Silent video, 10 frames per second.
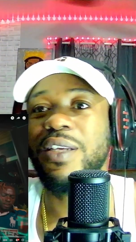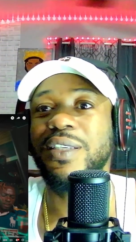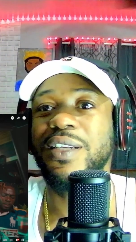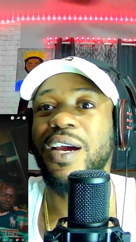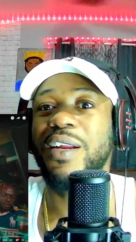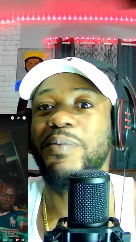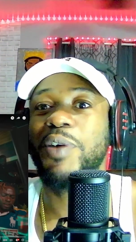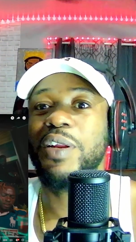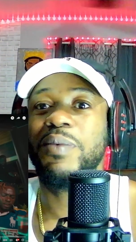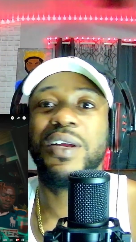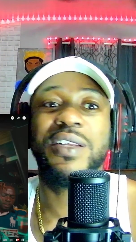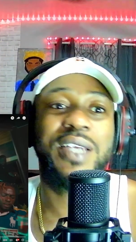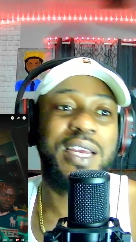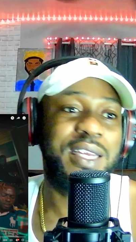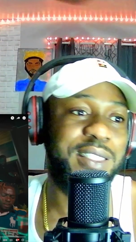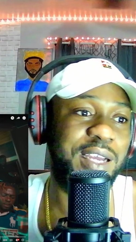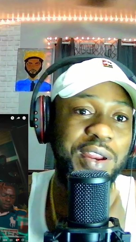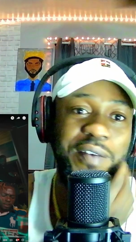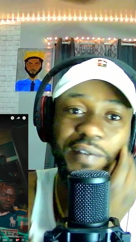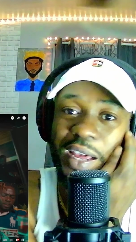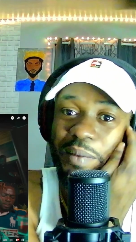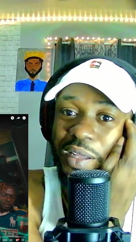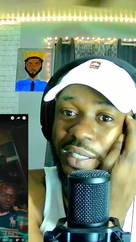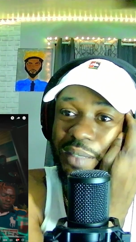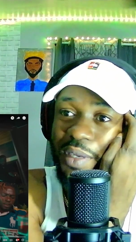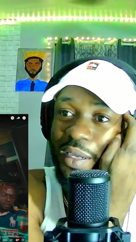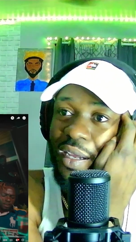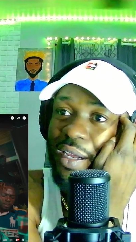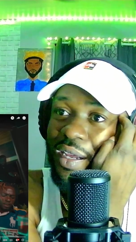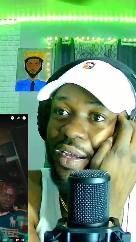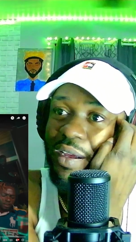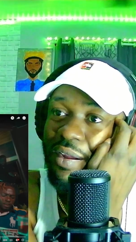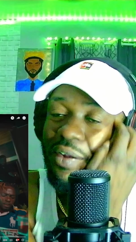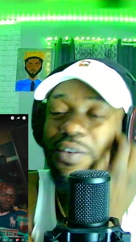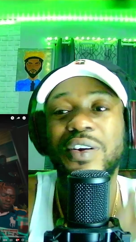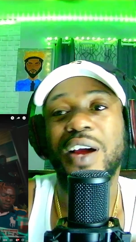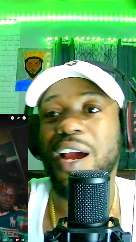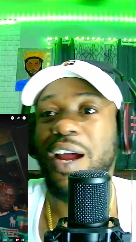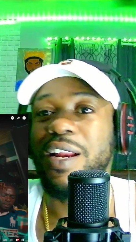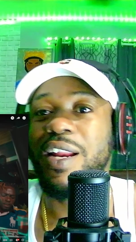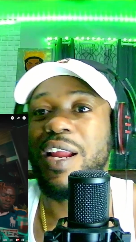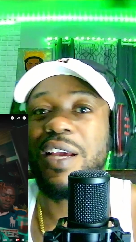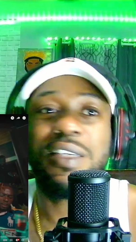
them upon the blood, that's a easy, all a vibe. You see me? No, yeah, nice, man.